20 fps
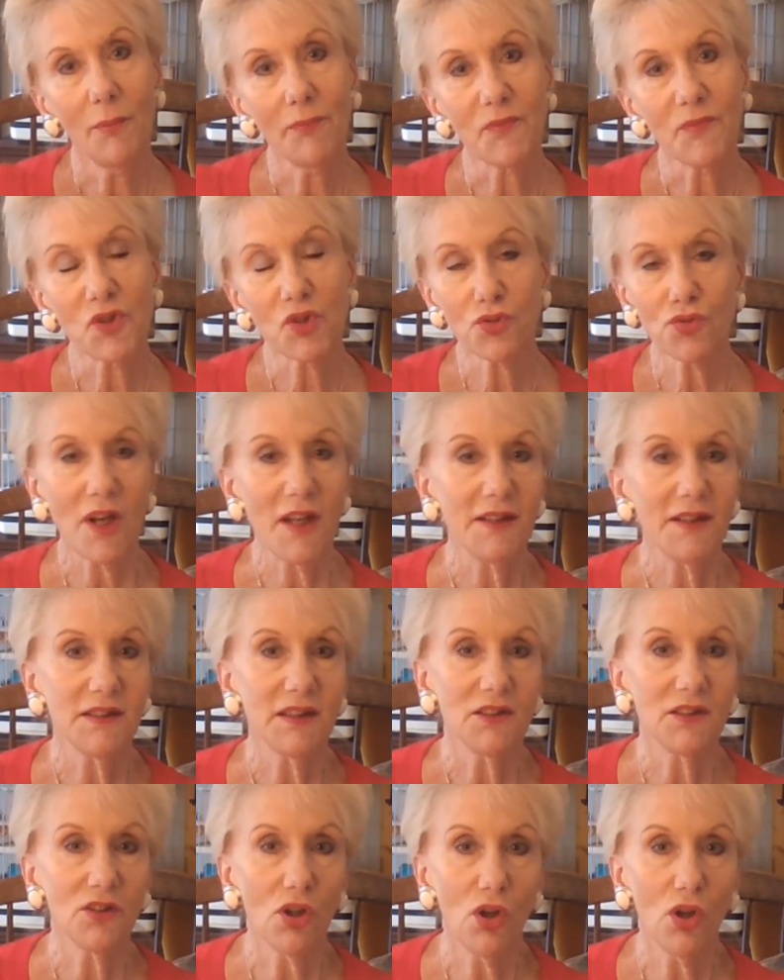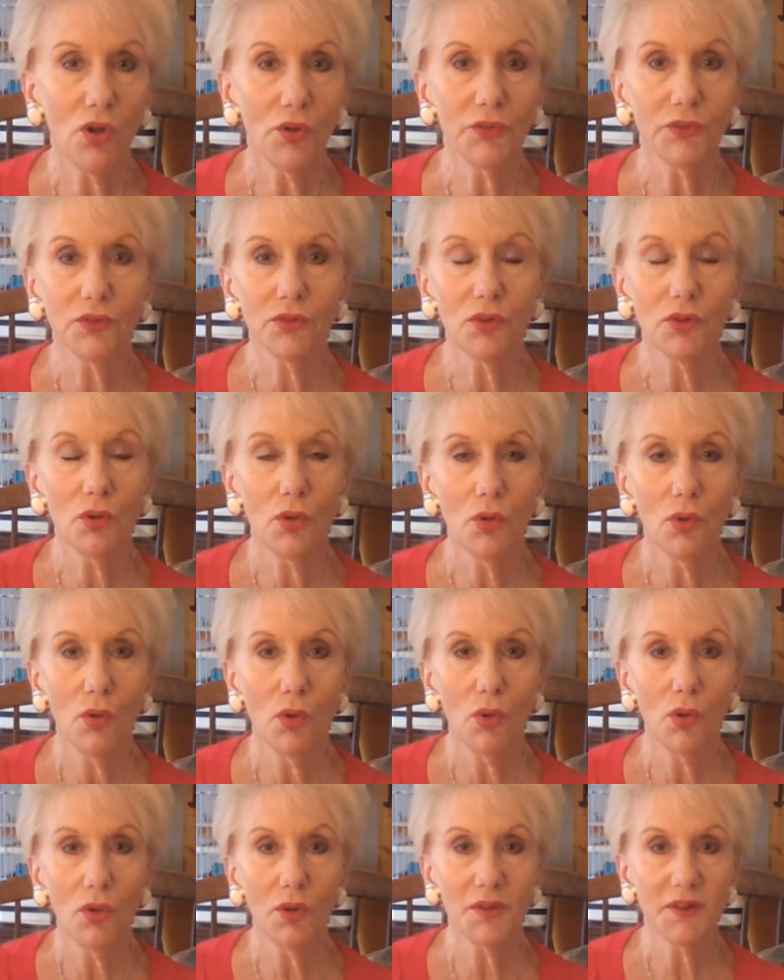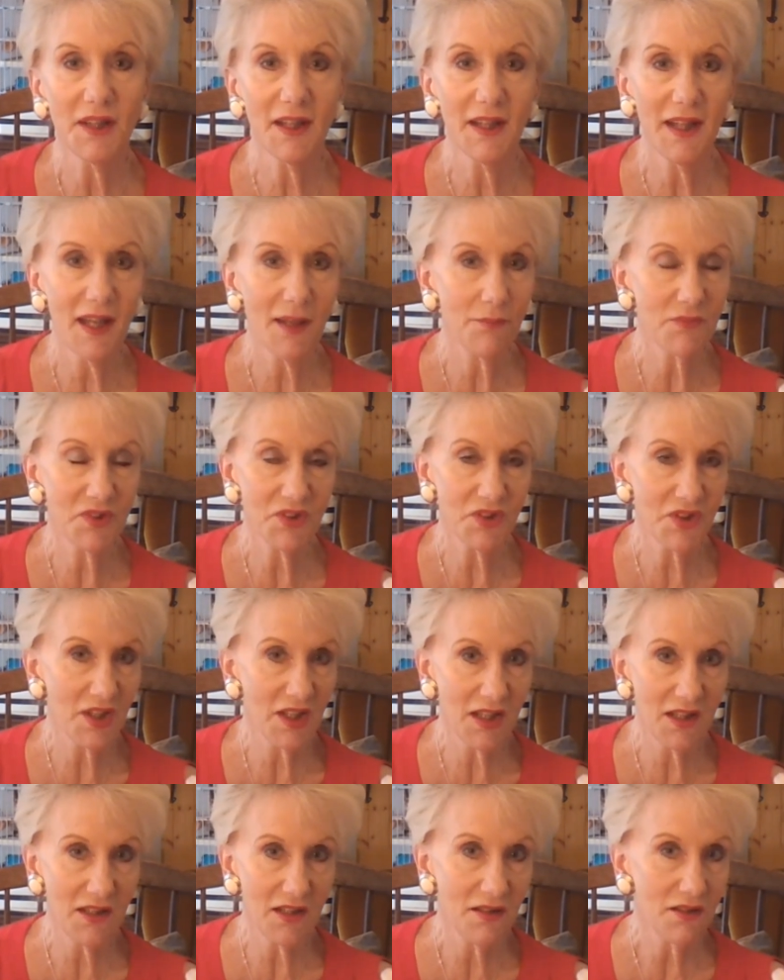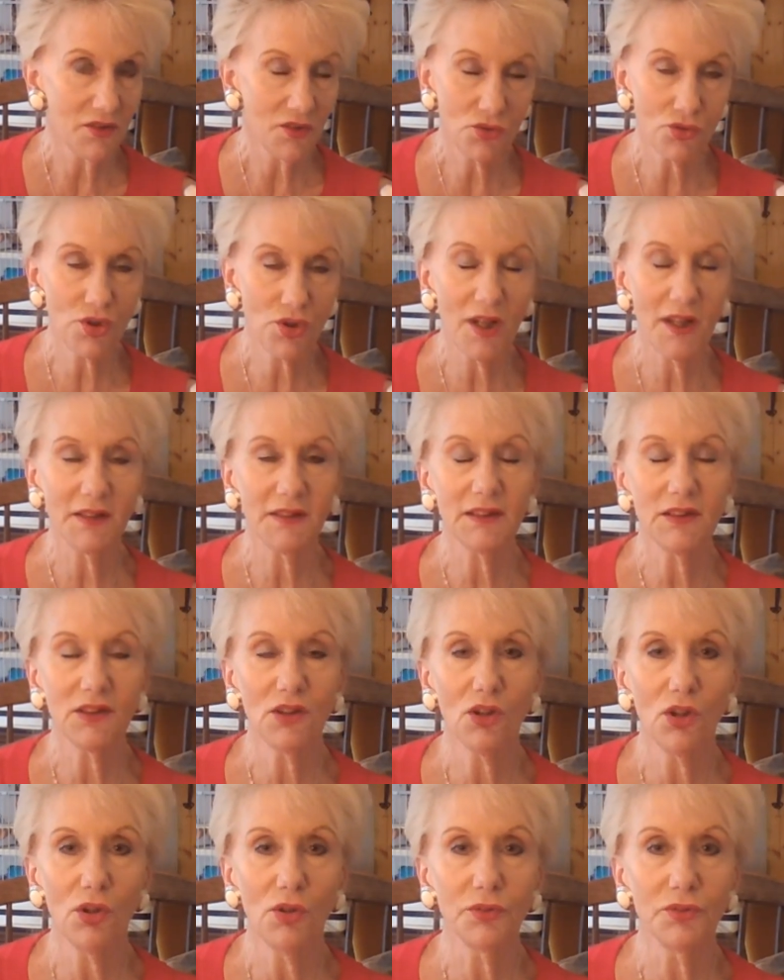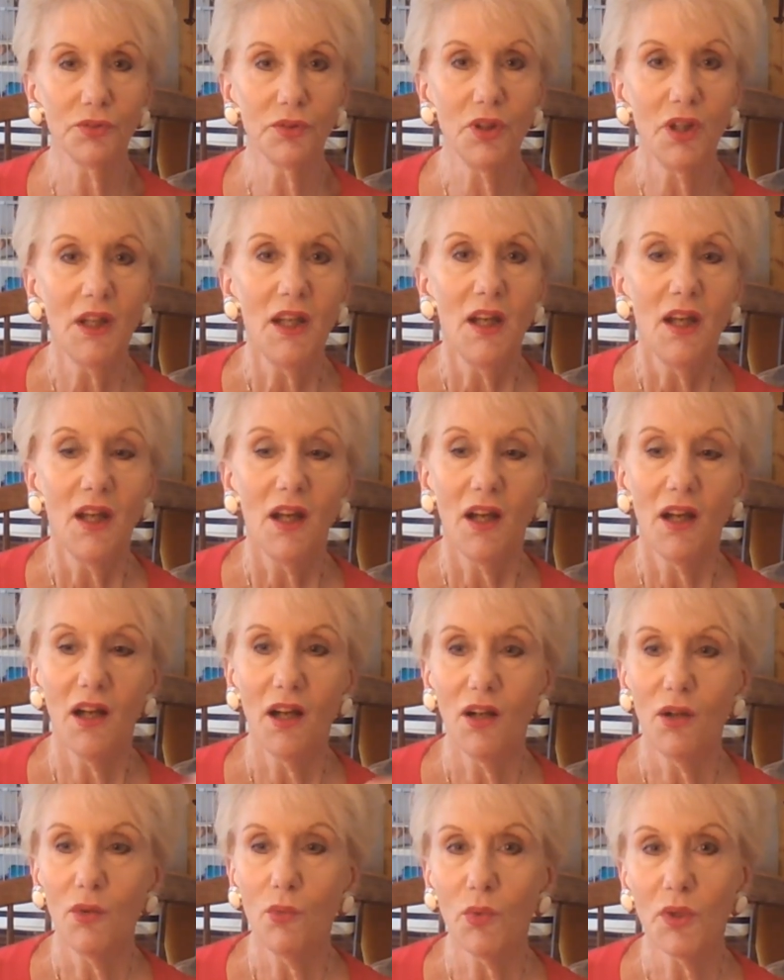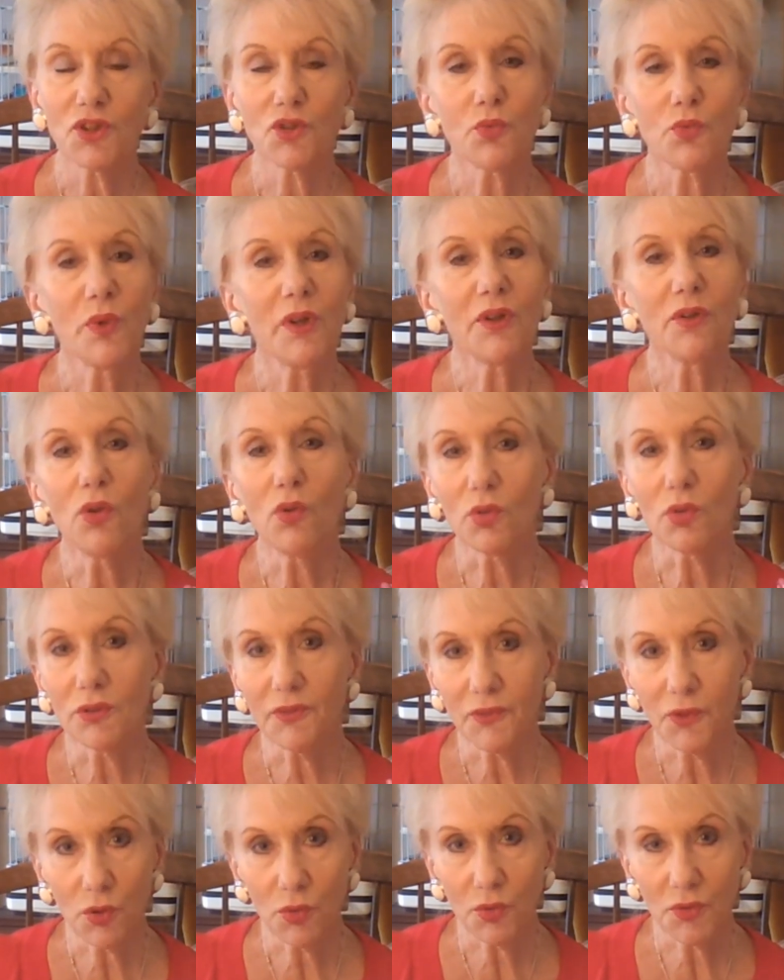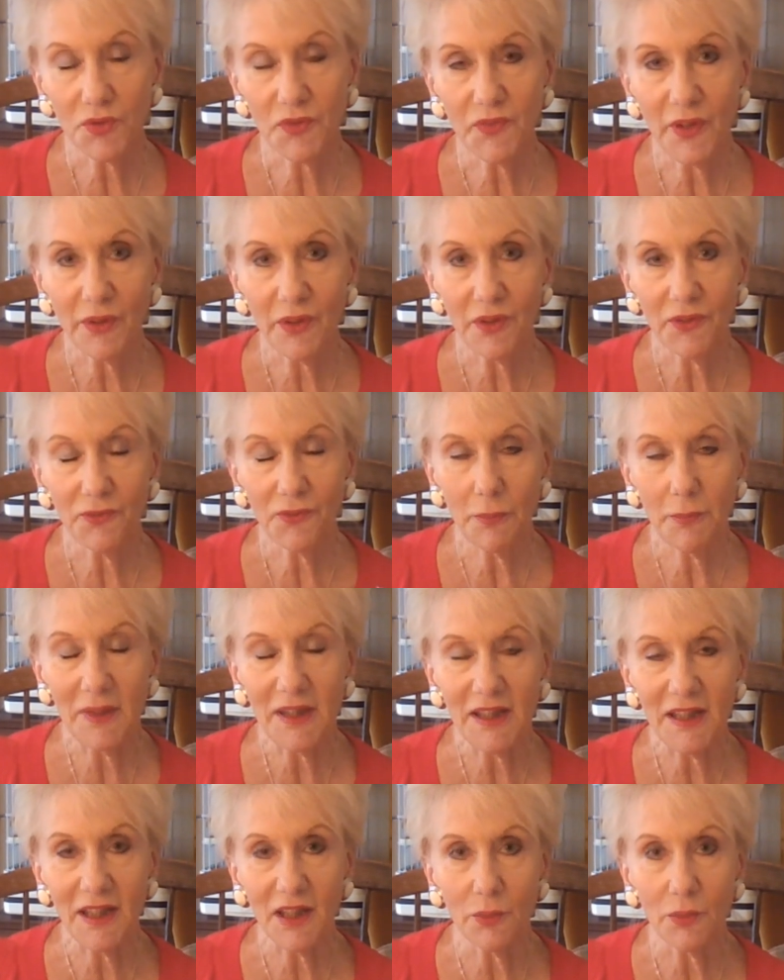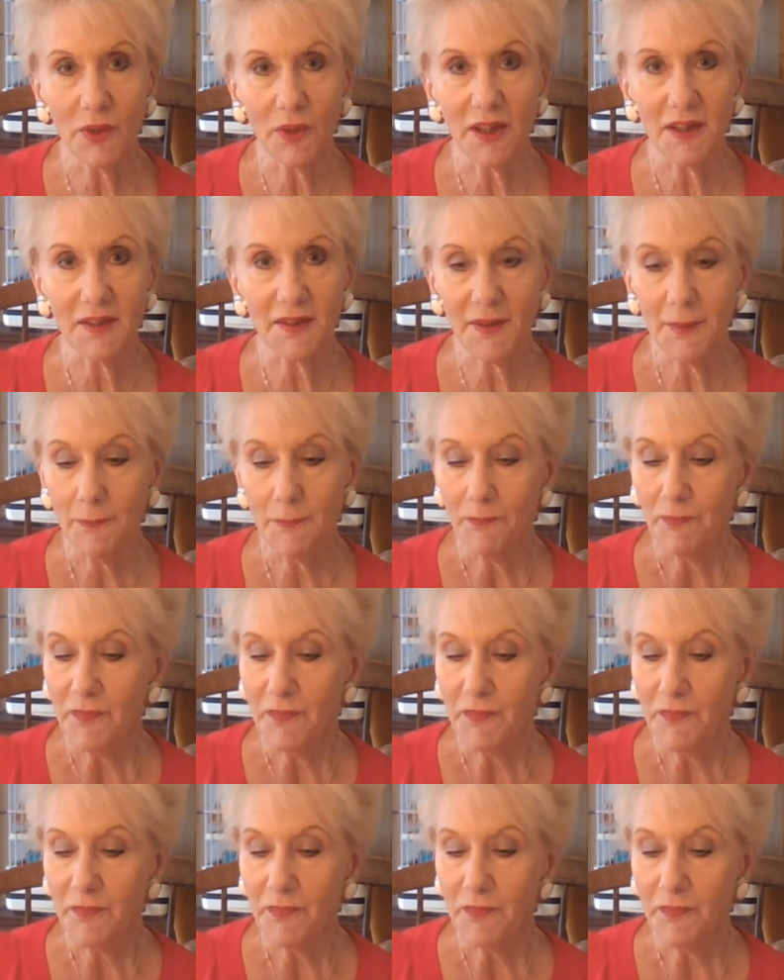stranded cotton or DMC stranded cotton, which we're all, of course, very familiar with.